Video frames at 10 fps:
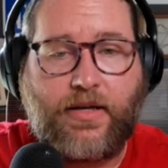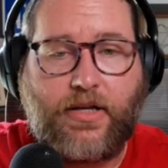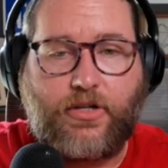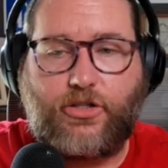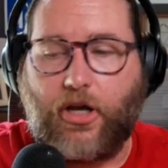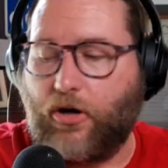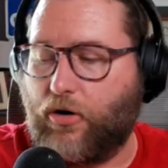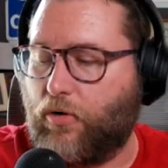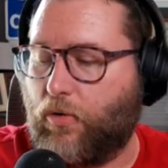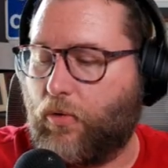
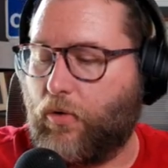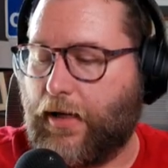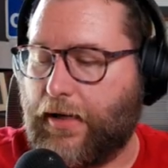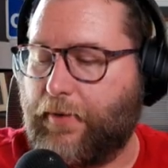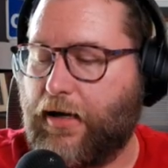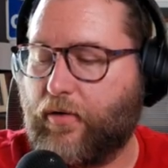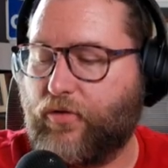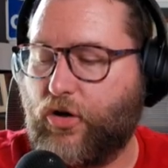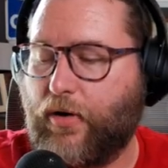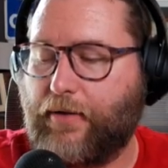So, however
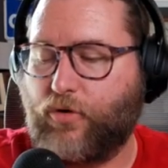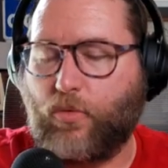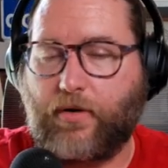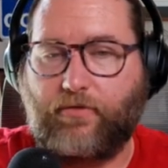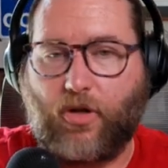you have your workflow